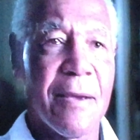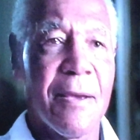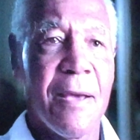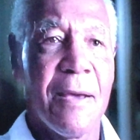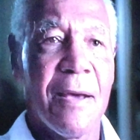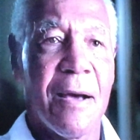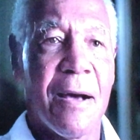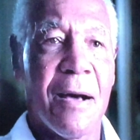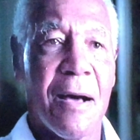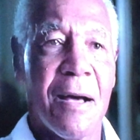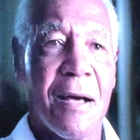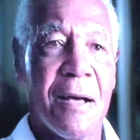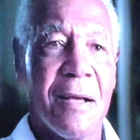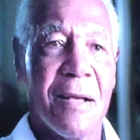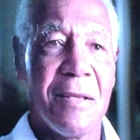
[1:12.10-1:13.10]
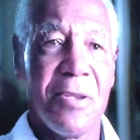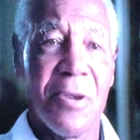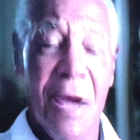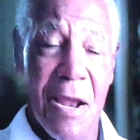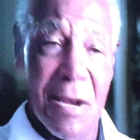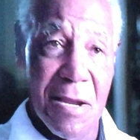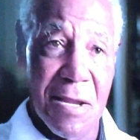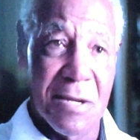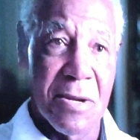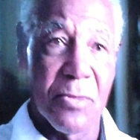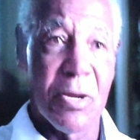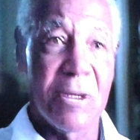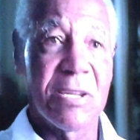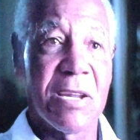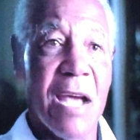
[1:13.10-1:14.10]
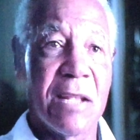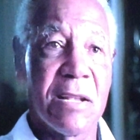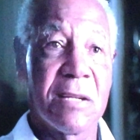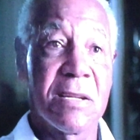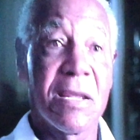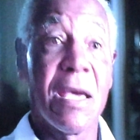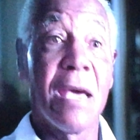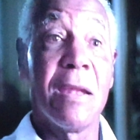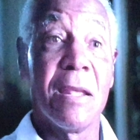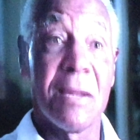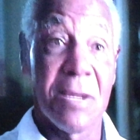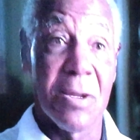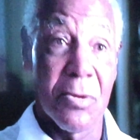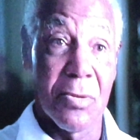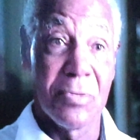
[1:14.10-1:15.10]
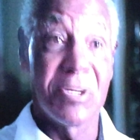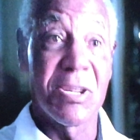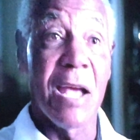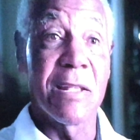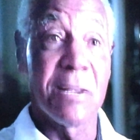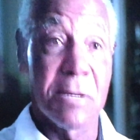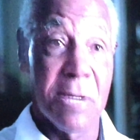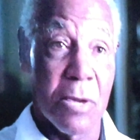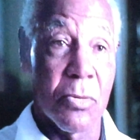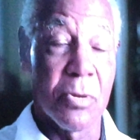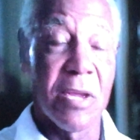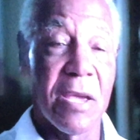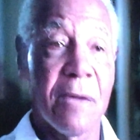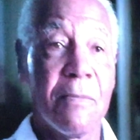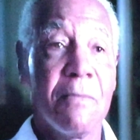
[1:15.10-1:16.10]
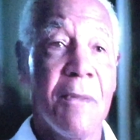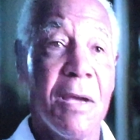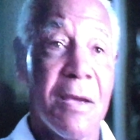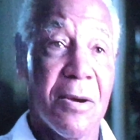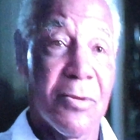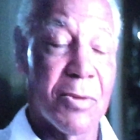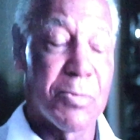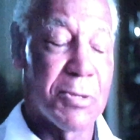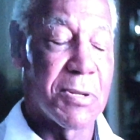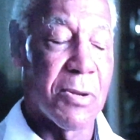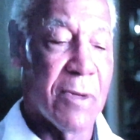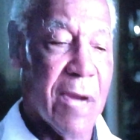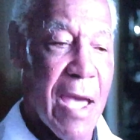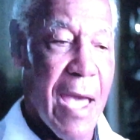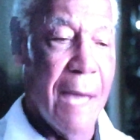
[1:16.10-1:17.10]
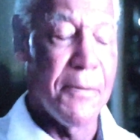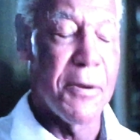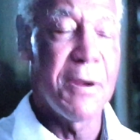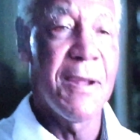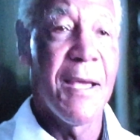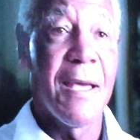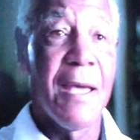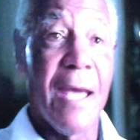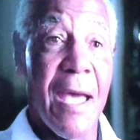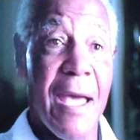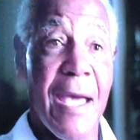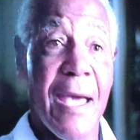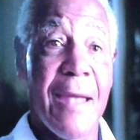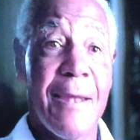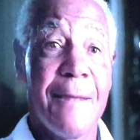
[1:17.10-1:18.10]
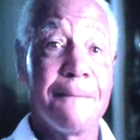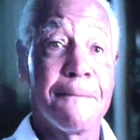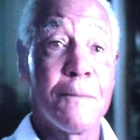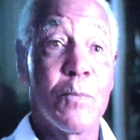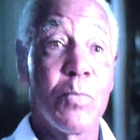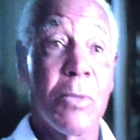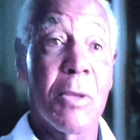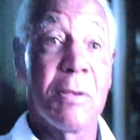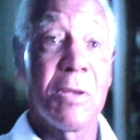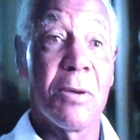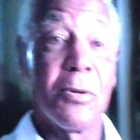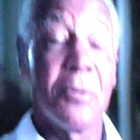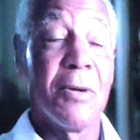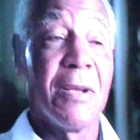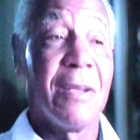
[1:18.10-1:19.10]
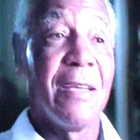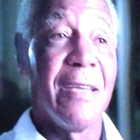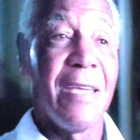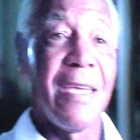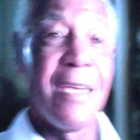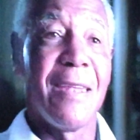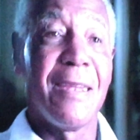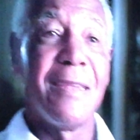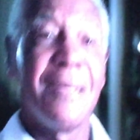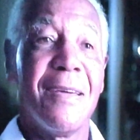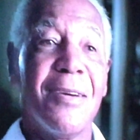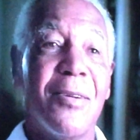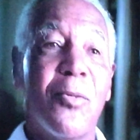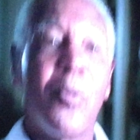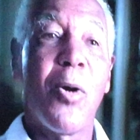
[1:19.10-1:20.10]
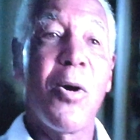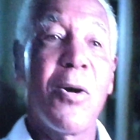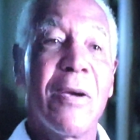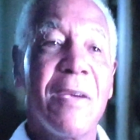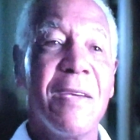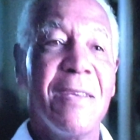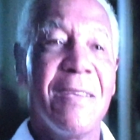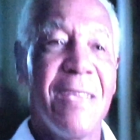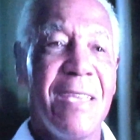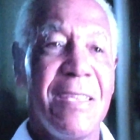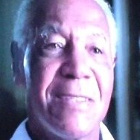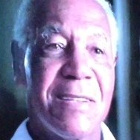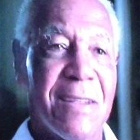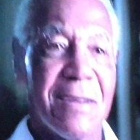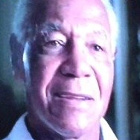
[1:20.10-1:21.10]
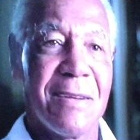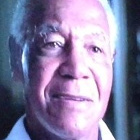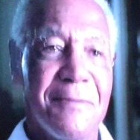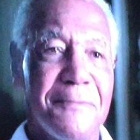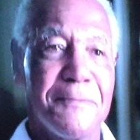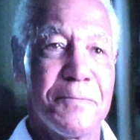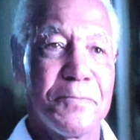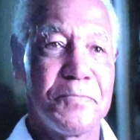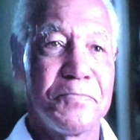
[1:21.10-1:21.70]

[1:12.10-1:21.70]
"Frank, you got to listen to what Satchel said." And so Satchel told him what was going to happen. And so in walking Easterlin